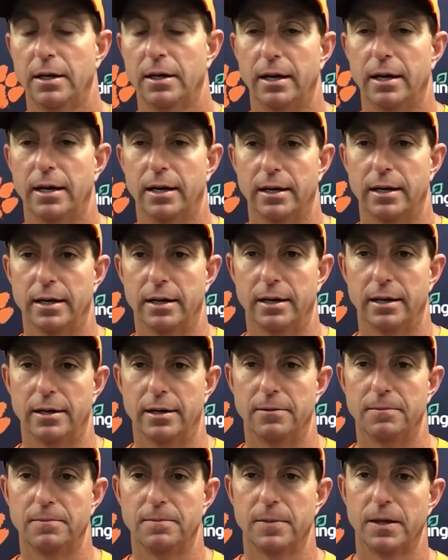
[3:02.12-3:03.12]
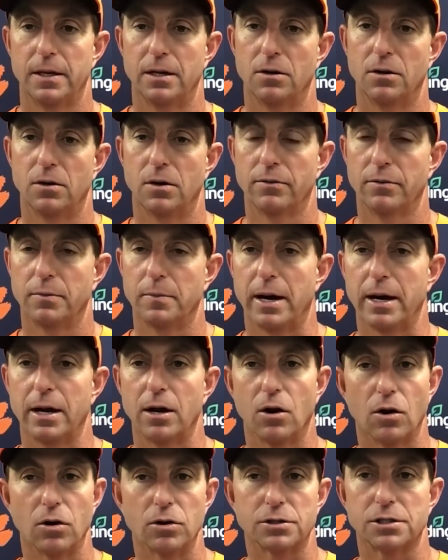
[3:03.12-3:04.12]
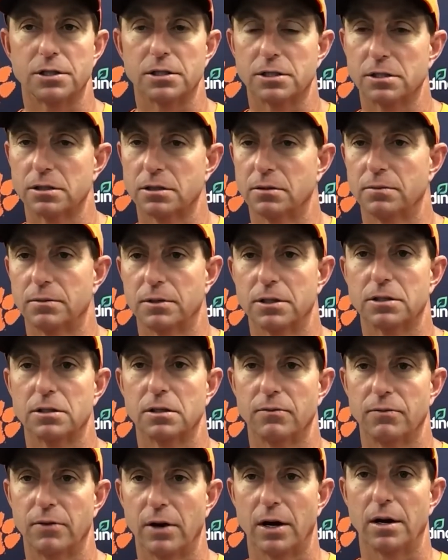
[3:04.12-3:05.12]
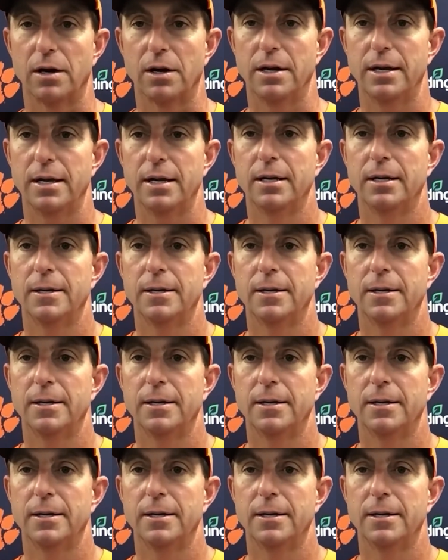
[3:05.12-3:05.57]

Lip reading: And, you know, everybody hurts. This is a very